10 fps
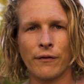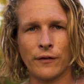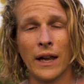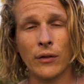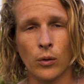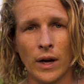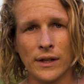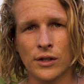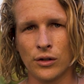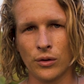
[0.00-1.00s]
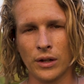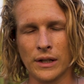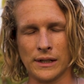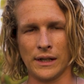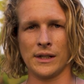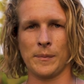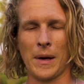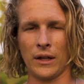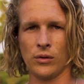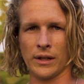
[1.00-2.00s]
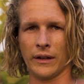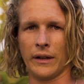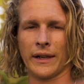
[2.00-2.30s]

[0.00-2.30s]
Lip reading: favorite ways to do this is by using a